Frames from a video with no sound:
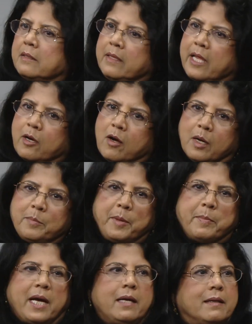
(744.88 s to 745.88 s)
they called me
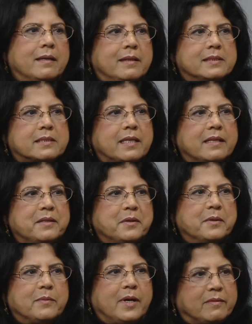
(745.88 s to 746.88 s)
back and said,
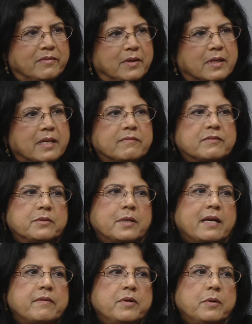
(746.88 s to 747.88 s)
you know what, we'd love to
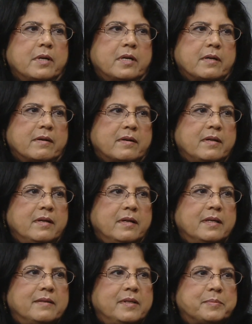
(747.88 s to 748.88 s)
have you on our
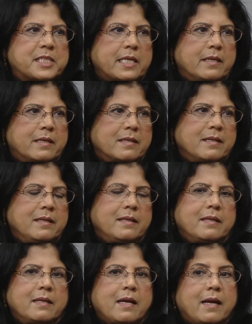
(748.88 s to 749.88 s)
website.
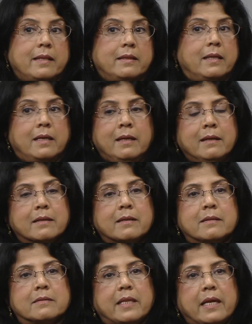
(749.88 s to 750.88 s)
And there
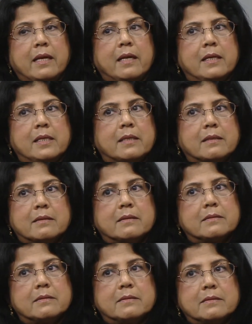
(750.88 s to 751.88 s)
they
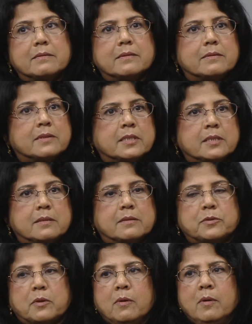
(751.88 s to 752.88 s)

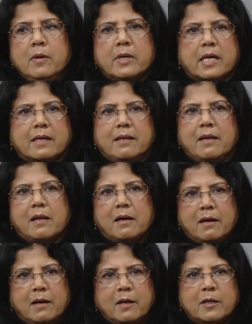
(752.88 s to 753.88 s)
sold a
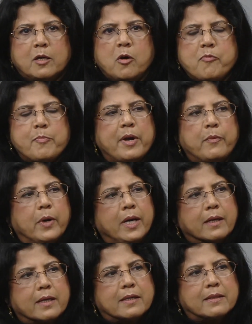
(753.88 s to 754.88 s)
lot of my
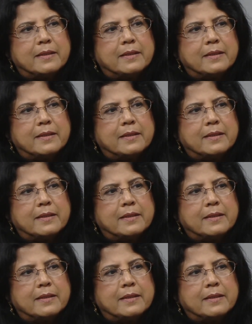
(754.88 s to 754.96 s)
work.